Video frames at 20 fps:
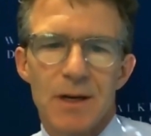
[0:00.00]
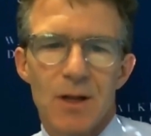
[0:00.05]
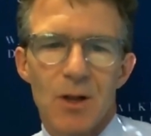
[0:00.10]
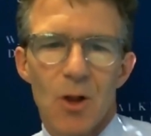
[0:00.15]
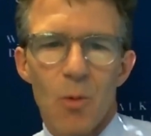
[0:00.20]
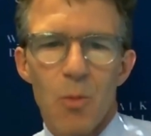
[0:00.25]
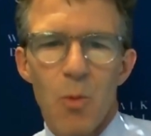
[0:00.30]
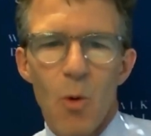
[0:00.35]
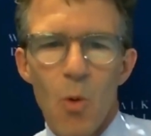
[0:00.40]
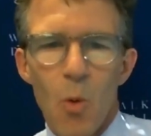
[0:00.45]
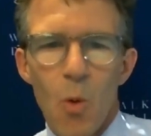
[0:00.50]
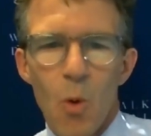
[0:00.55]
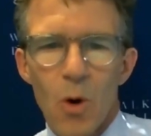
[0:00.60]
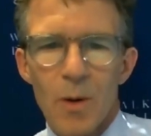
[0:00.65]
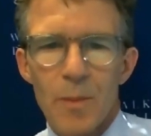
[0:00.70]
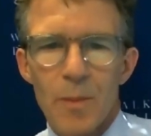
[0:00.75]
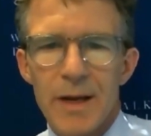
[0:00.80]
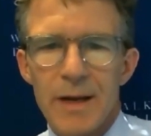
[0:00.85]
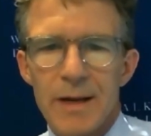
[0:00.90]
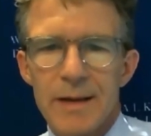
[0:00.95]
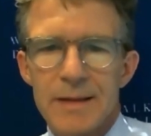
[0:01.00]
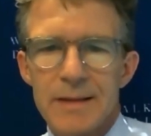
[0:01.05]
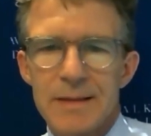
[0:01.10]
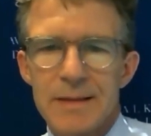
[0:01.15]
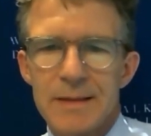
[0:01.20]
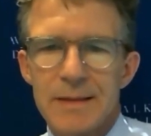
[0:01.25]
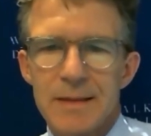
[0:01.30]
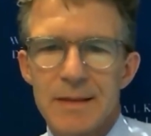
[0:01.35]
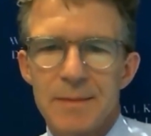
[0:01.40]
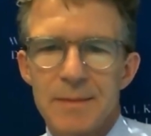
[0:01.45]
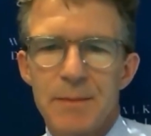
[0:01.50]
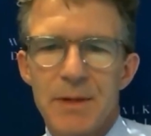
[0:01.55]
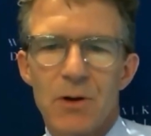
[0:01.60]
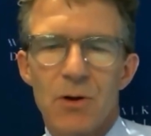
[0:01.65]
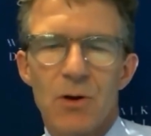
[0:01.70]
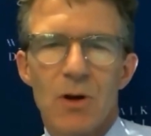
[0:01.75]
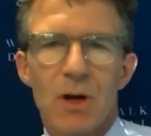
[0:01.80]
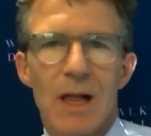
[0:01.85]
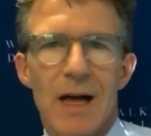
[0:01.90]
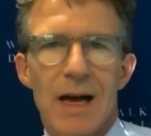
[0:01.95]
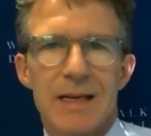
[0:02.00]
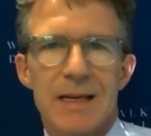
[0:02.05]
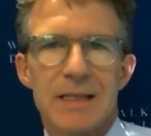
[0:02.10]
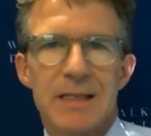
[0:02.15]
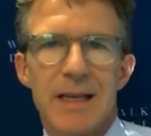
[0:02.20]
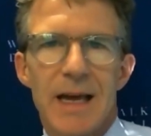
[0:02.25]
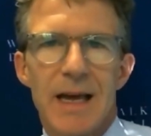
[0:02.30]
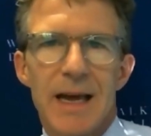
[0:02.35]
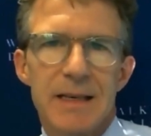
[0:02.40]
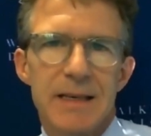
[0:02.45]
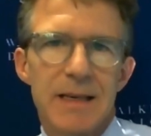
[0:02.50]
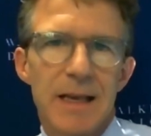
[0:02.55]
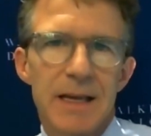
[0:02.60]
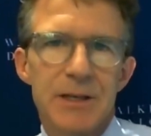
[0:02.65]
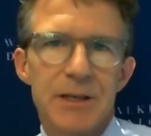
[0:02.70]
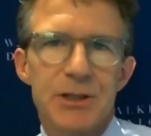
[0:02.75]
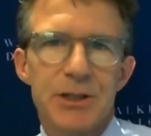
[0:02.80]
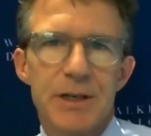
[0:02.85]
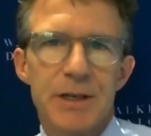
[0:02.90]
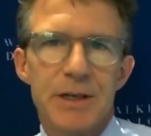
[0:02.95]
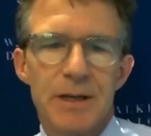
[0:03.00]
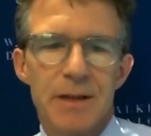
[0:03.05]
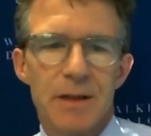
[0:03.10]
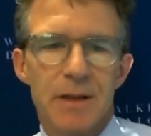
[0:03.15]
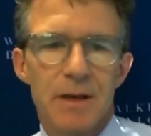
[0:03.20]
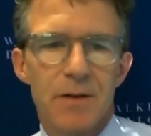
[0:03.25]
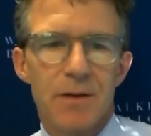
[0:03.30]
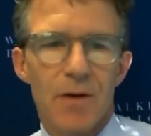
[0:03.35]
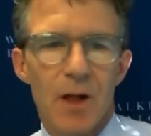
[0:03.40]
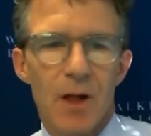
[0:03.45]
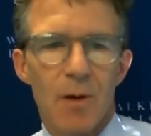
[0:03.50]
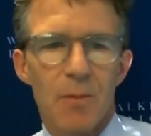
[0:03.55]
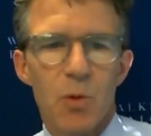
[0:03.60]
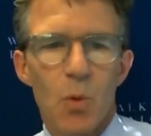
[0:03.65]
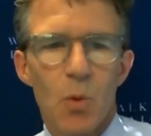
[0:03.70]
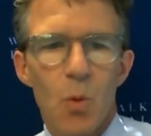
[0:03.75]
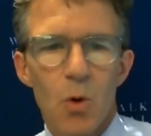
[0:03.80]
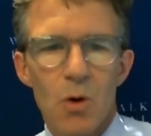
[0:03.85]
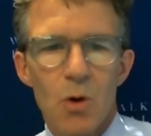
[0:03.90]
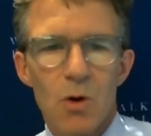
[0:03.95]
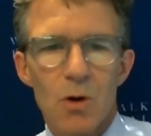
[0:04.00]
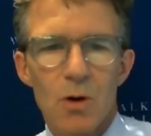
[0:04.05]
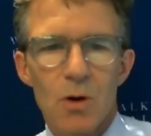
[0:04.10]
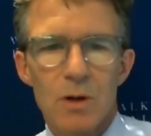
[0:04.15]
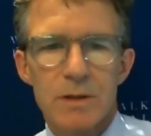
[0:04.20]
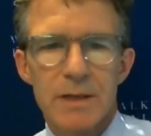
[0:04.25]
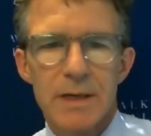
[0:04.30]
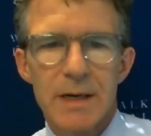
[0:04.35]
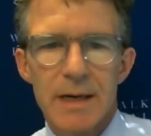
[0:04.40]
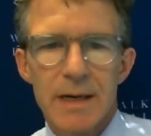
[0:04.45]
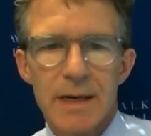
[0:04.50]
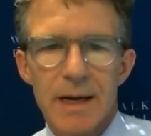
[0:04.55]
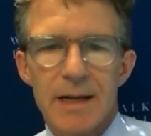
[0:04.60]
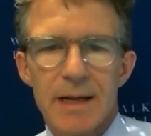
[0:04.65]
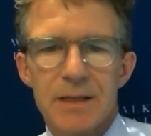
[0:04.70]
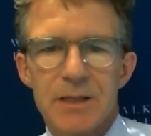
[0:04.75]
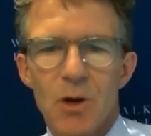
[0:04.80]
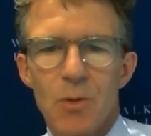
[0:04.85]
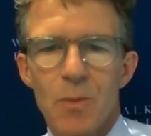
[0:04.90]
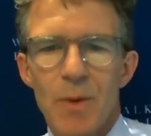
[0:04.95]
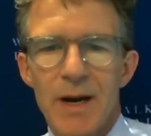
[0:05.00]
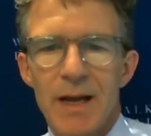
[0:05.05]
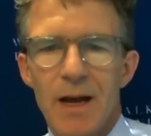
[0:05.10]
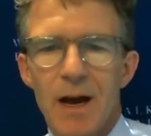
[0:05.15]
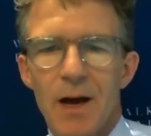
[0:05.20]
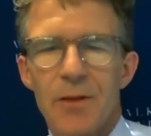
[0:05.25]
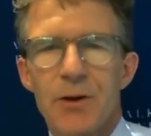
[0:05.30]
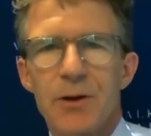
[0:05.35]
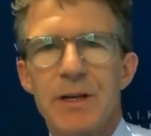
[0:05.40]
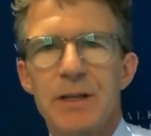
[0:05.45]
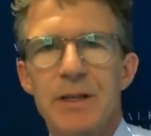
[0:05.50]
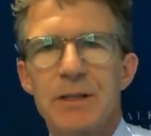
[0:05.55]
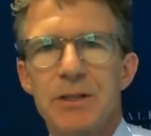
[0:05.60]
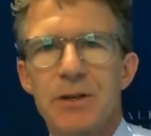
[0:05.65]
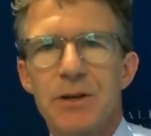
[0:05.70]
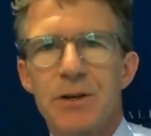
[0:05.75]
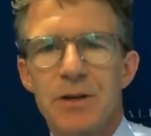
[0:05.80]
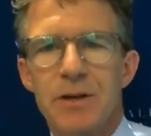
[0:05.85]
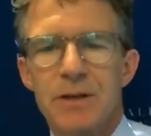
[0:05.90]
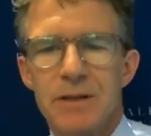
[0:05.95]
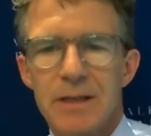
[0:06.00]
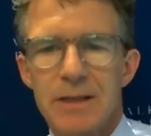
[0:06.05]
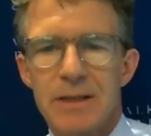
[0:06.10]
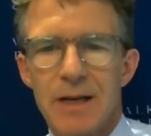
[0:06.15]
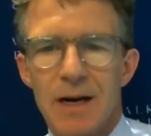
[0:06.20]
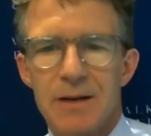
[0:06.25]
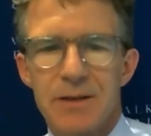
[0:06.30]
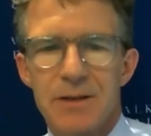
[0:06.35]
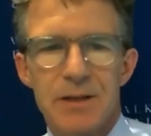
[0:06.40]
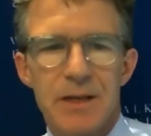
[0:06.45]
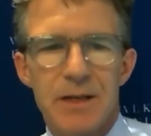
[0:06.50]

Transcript: global warming, middle class stagnation in the developed world, and so many other concerns that Dr.